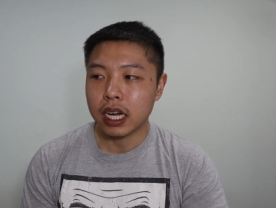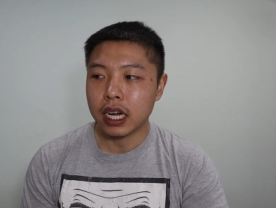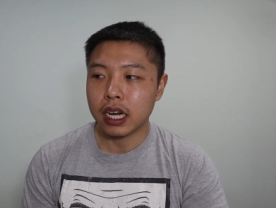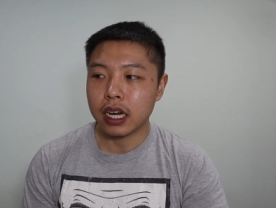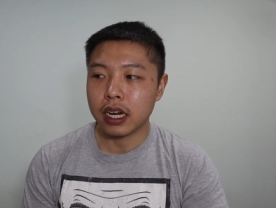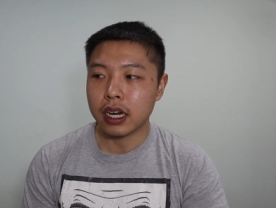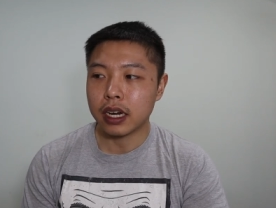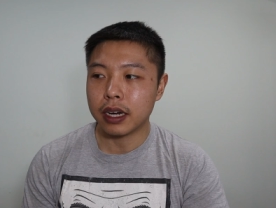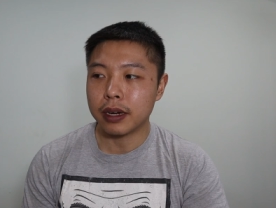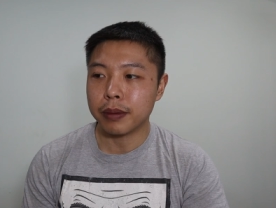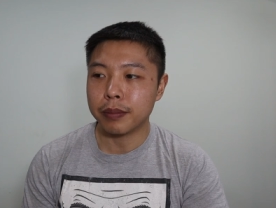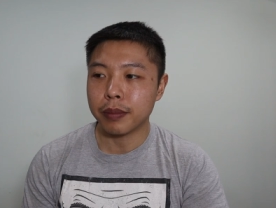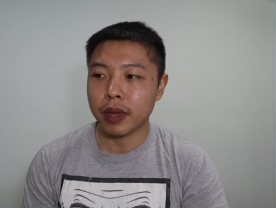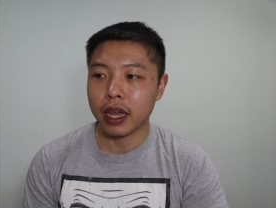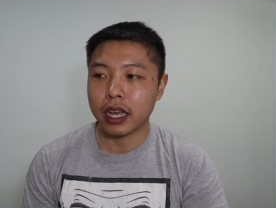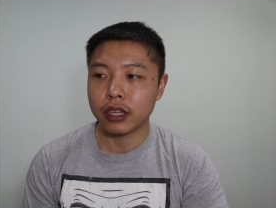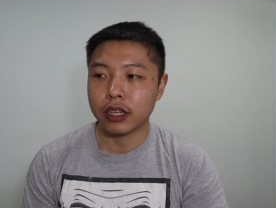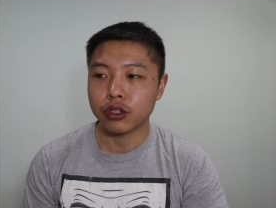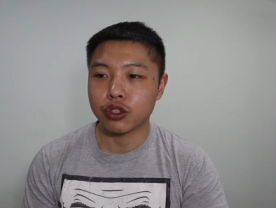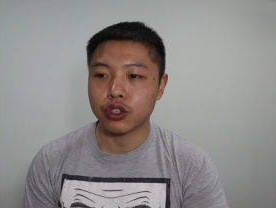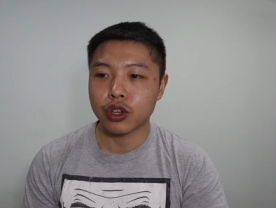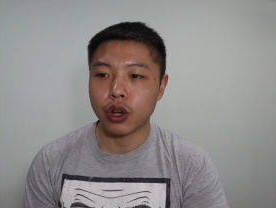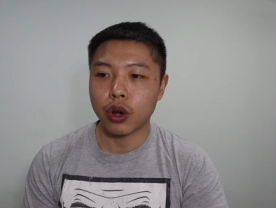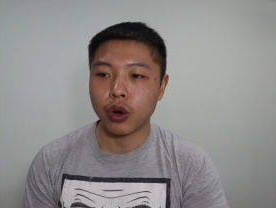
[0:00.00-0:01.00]
Um,
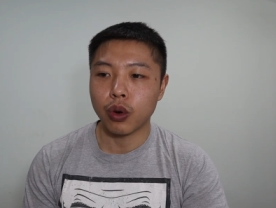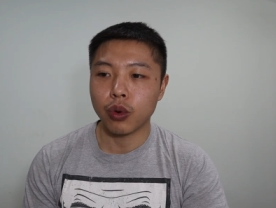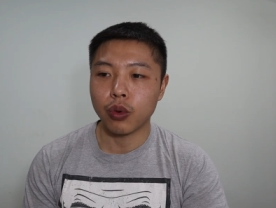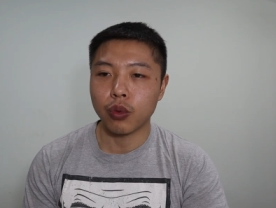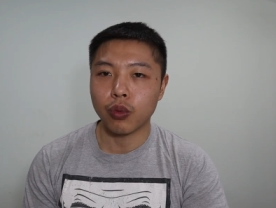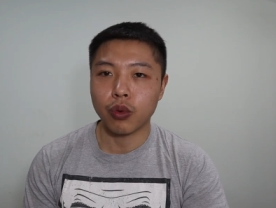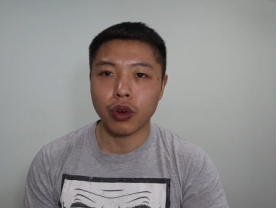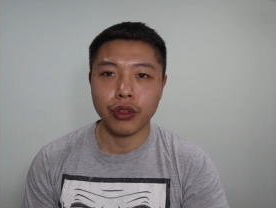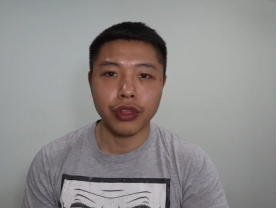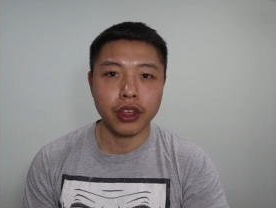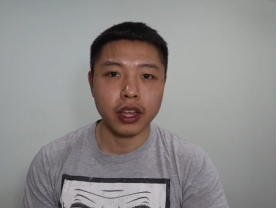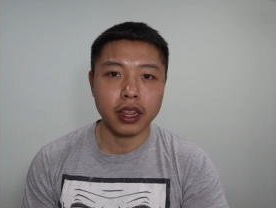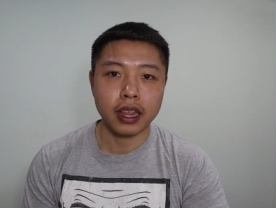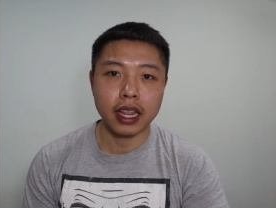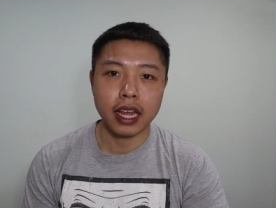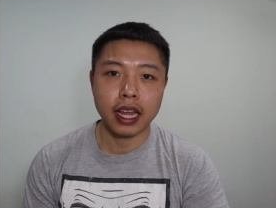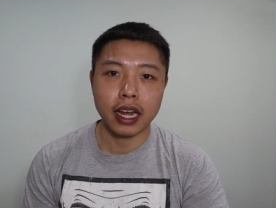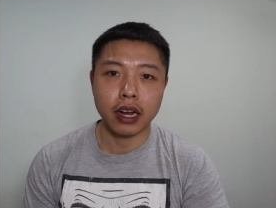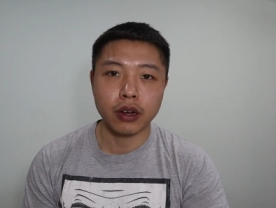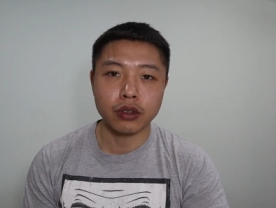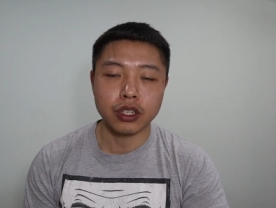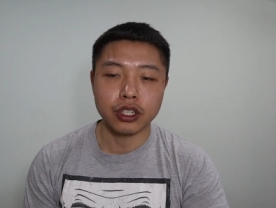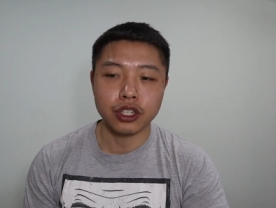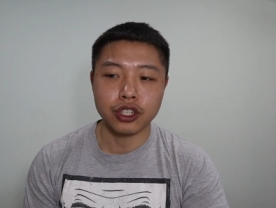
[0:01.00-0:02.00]
and so one thing that
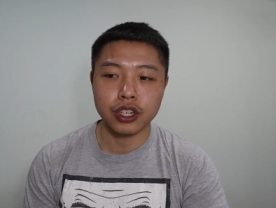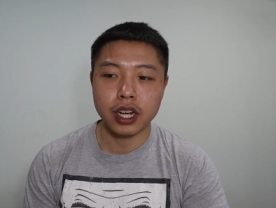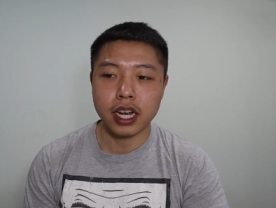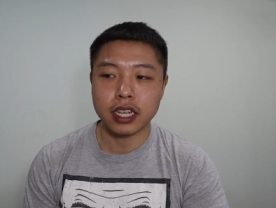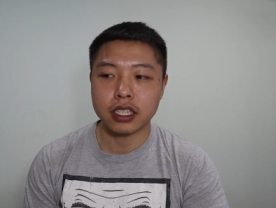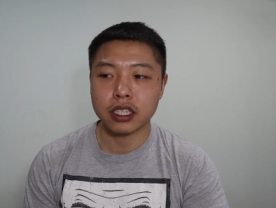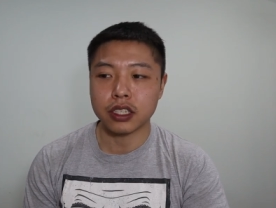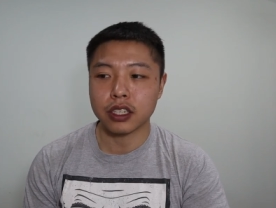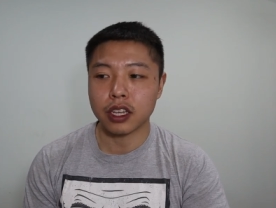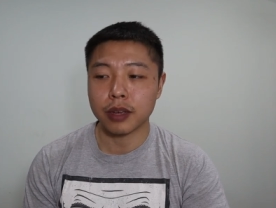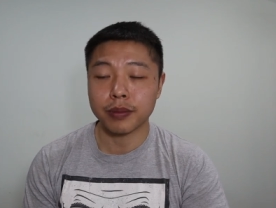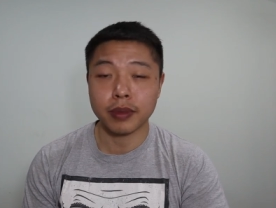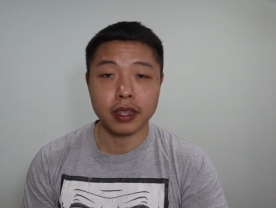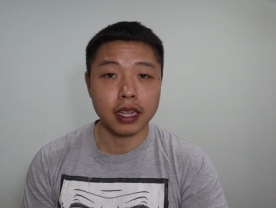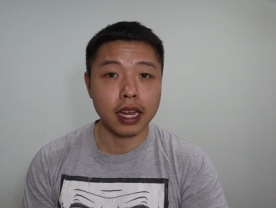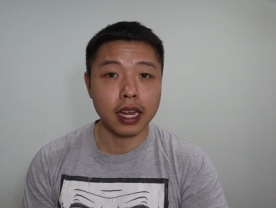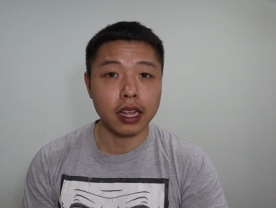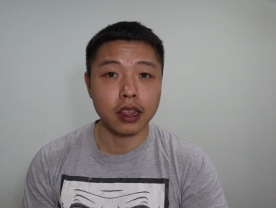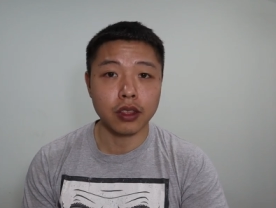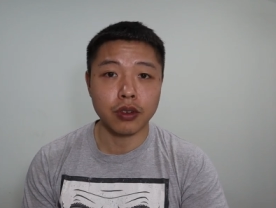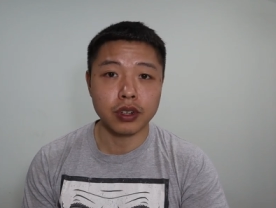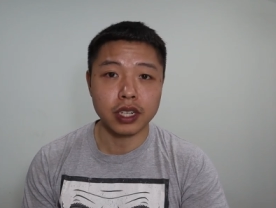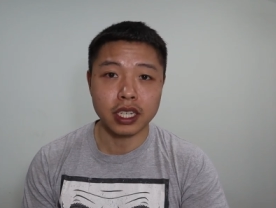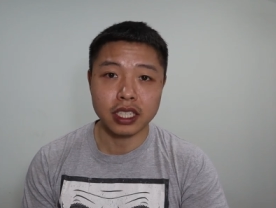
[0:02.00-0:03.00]
I would suggest and something that I
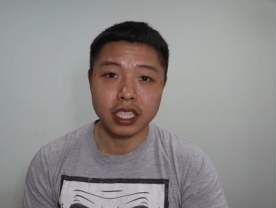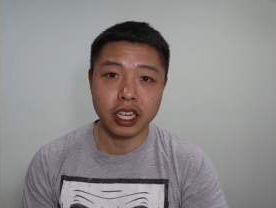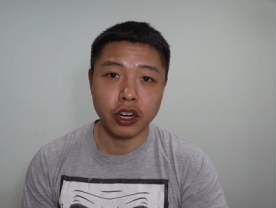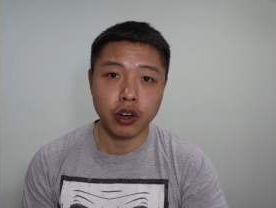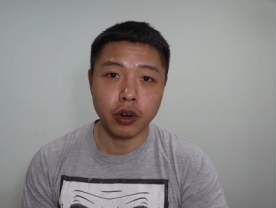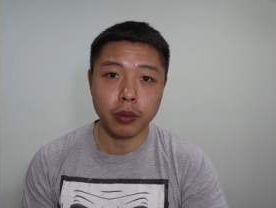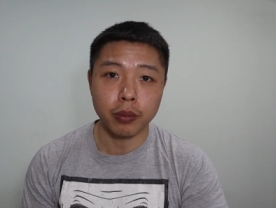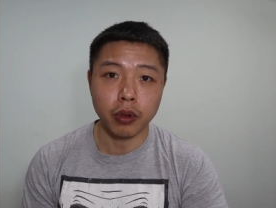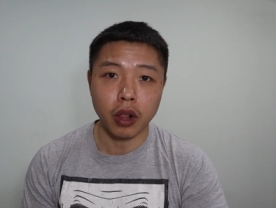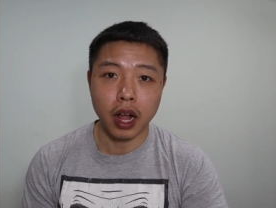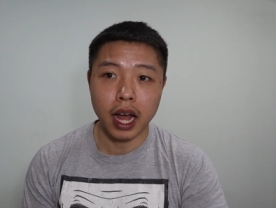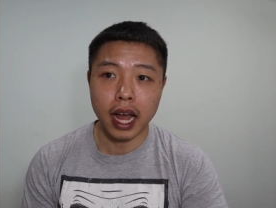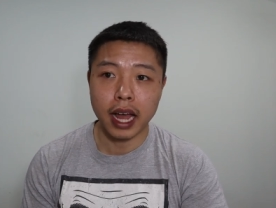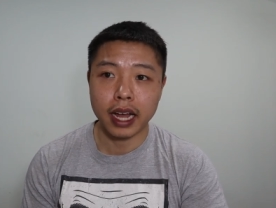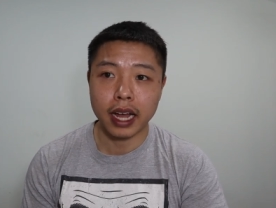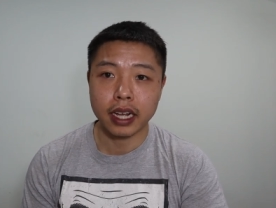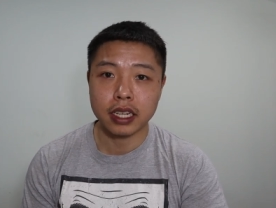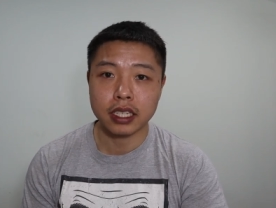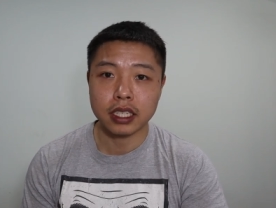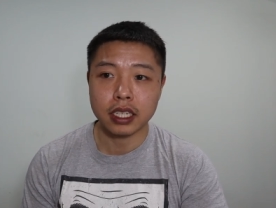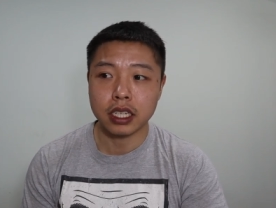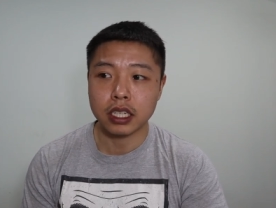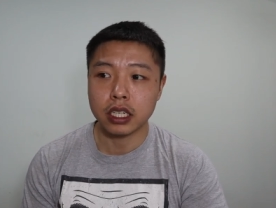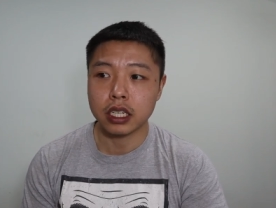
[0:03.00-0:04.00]
learned at Terry
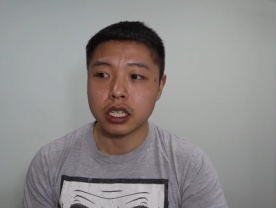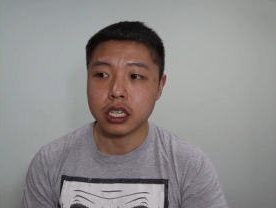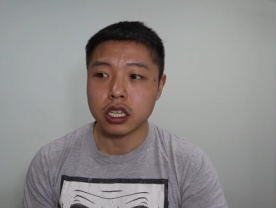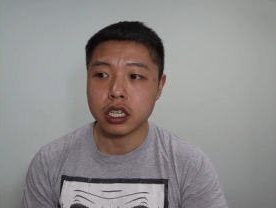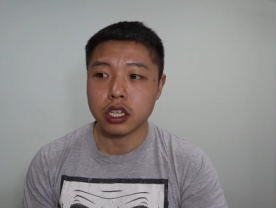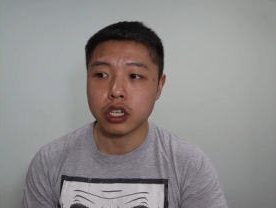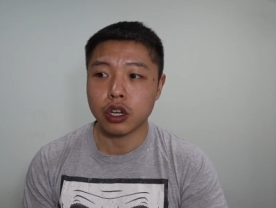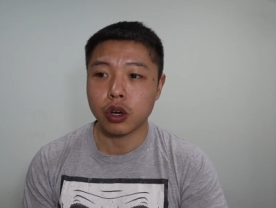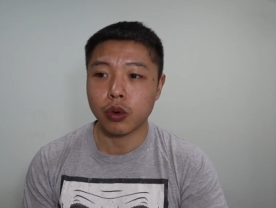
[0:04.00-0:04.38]
Black's is,